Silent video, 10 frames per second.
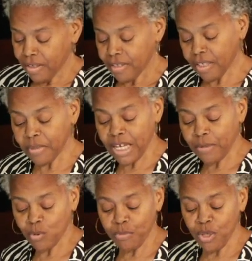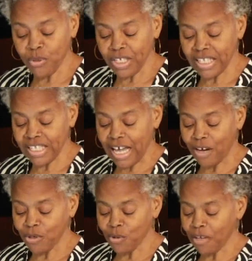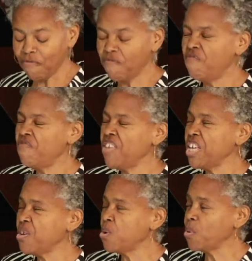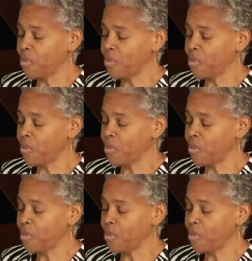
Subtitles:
Sometimes when music is loud, you can feel